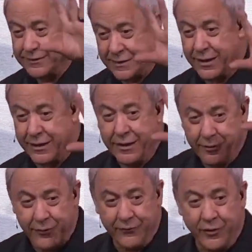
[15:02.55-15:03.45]
It's kind of
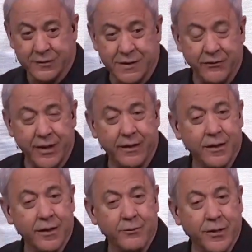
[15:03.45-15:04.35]
reversed everything.
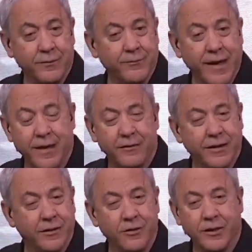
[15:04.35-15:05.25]
But man,
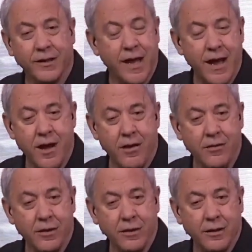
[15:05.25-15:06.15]
you look now,